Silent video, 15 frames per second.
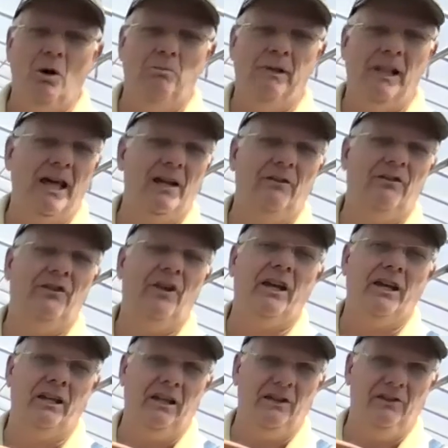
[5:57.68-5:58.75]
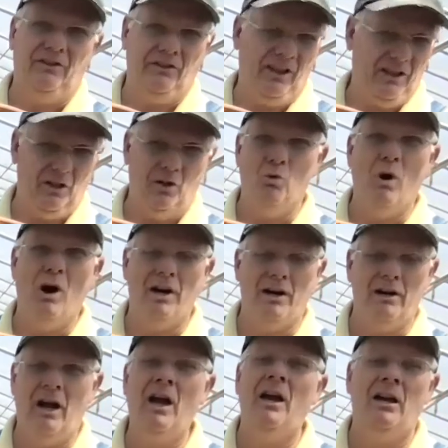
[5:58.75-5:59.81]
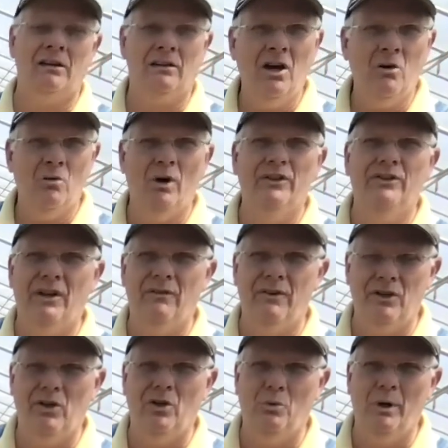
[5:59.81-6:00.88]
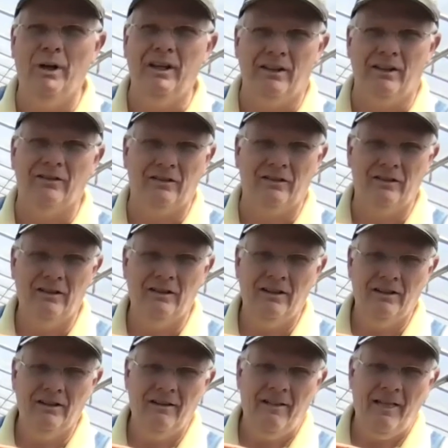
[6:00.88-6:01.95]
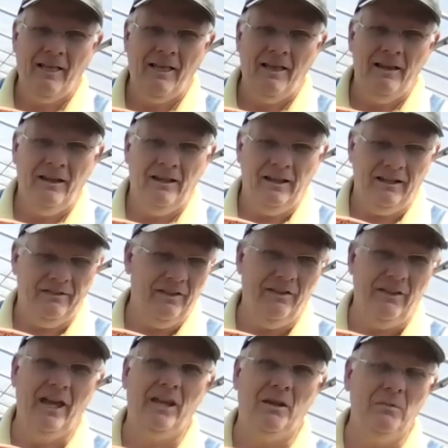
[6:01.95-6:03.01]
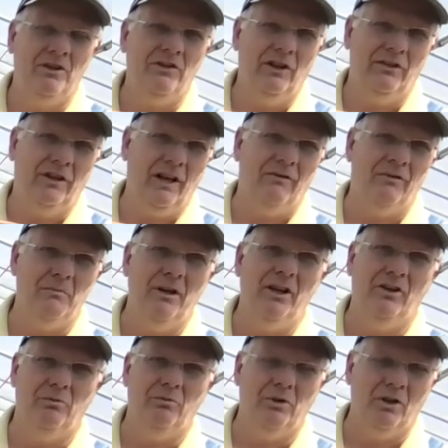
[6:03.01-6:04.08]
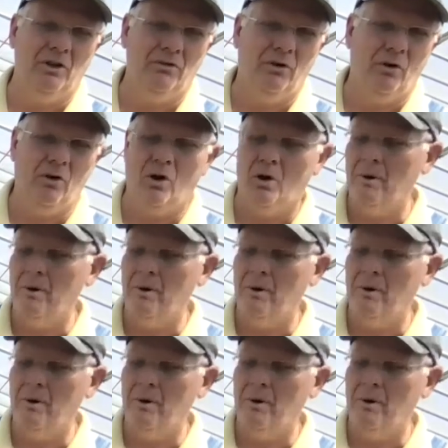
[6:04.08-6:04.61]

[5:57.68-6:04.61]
a plant of succulents that you water huh, once every two weeks. They can be just every bit as beautiful. Or